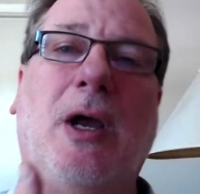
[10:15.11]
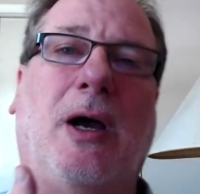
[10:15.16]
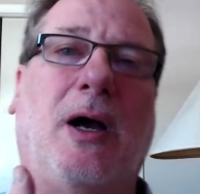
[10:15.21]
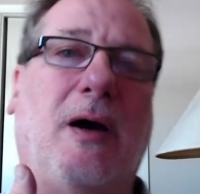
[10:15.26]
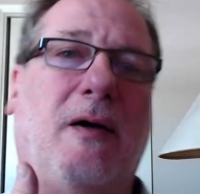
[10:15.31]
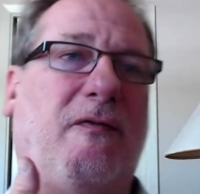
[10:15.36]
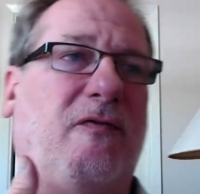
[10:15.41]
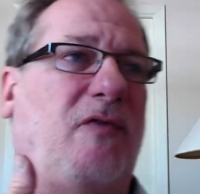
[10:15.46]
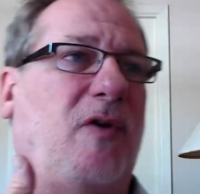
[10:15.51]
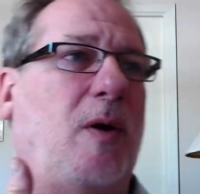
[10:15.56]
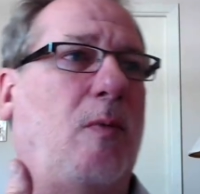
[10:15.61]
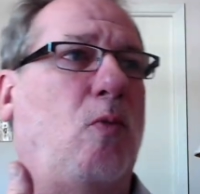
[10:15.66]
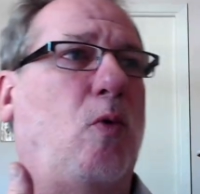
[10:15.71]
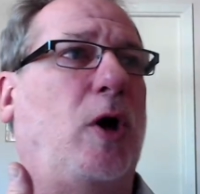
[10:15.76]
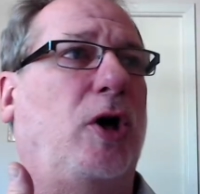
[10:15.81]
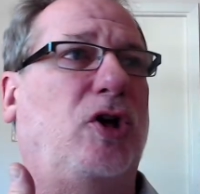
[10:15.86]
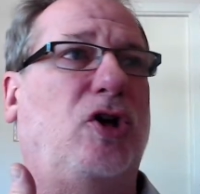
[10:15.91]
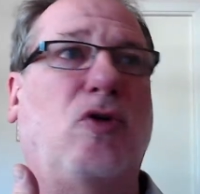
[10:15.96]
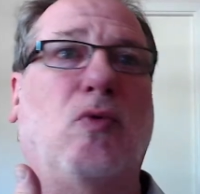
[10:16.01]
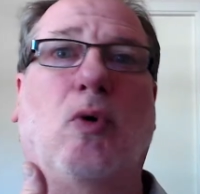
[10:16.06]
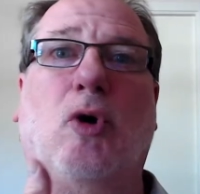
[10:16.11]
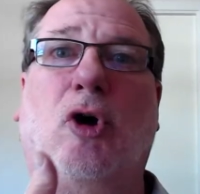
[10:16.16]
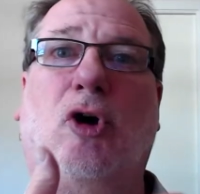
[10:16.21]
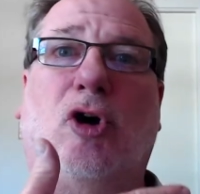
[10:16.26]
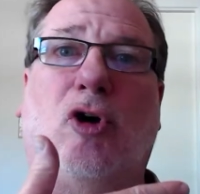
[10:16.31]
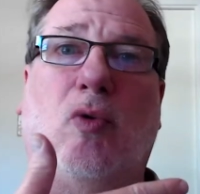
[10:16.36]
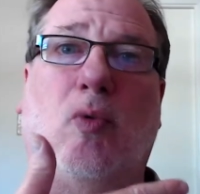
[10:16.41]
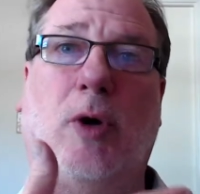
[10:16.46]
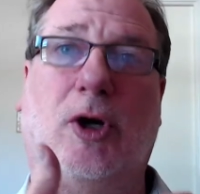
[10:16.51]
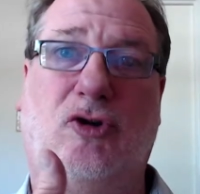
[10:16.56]
uh, from what you were
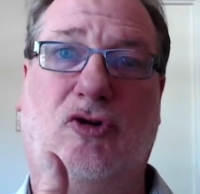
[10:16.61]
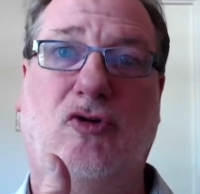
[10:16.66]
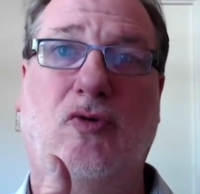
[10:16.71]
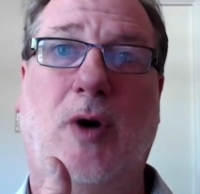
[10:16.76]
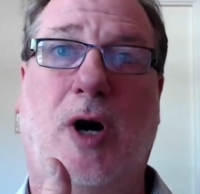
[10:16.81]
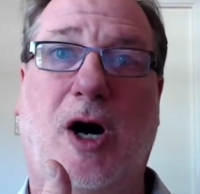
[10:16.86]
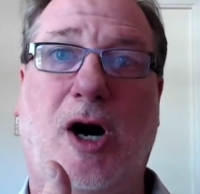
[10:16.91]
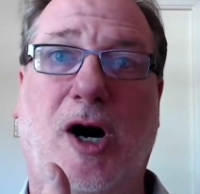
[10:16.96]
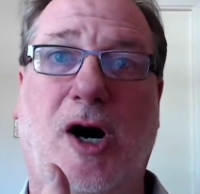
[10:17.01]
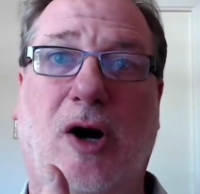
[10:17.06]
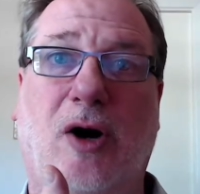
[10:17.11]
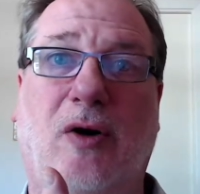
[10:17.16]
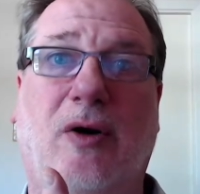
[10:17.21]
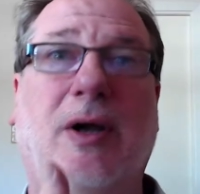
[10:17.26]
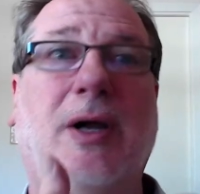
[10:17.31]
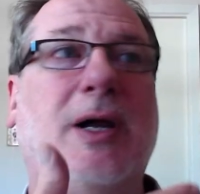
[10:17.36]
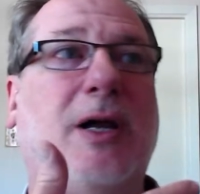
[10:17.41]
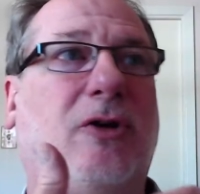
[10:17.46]
to what you are,